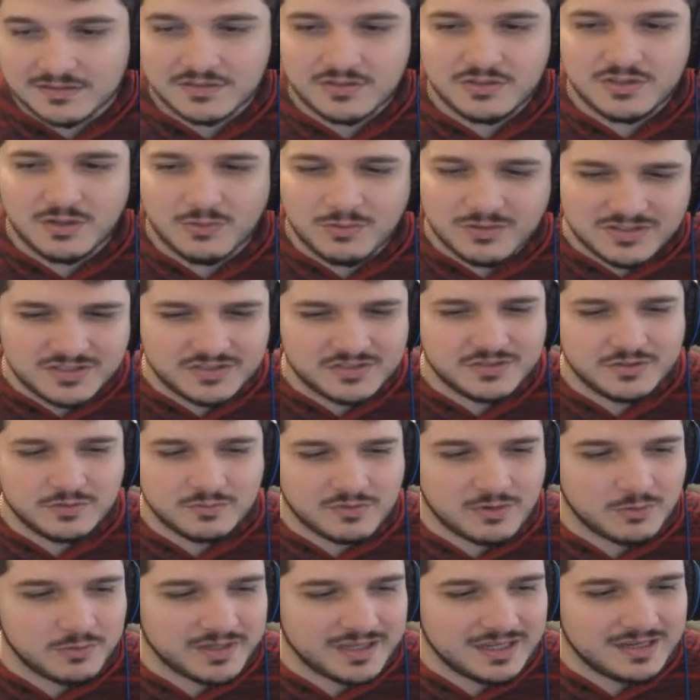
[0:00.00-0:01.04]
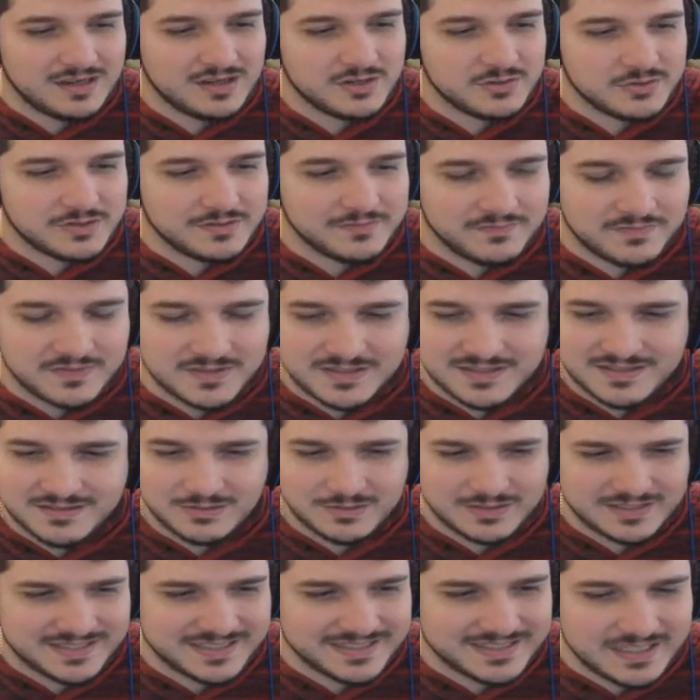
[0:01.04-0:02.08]
You know what to do, bro. We got
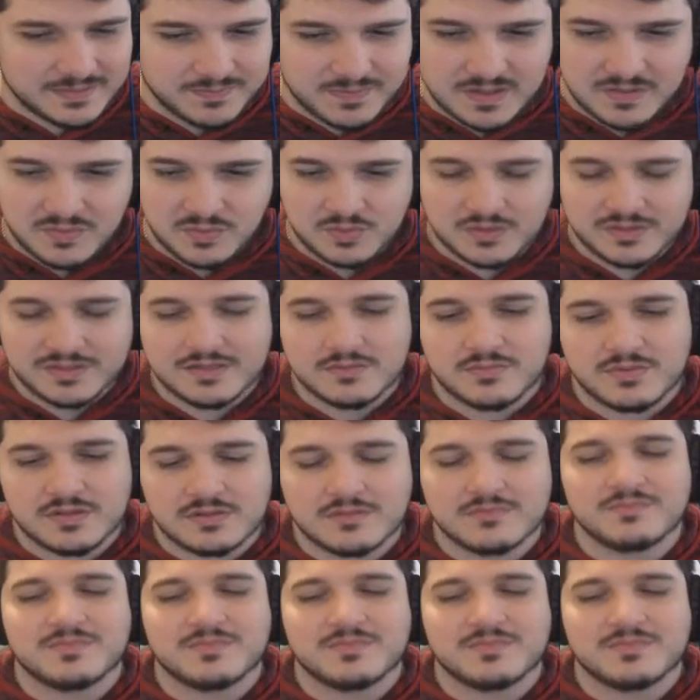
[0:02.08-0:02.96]
160 people in here.